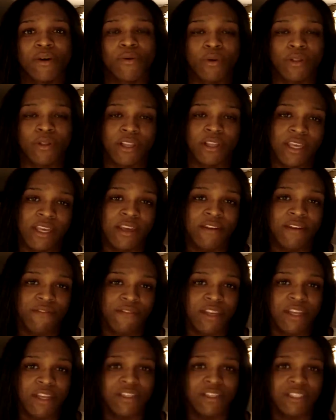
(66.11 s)
will
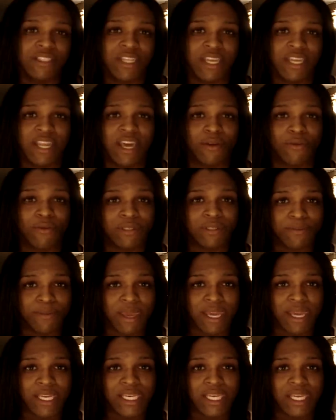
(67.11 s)
live and understand how to
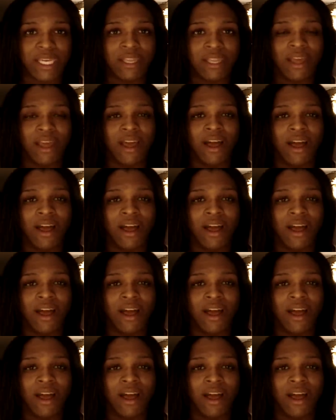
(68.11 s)
respect it.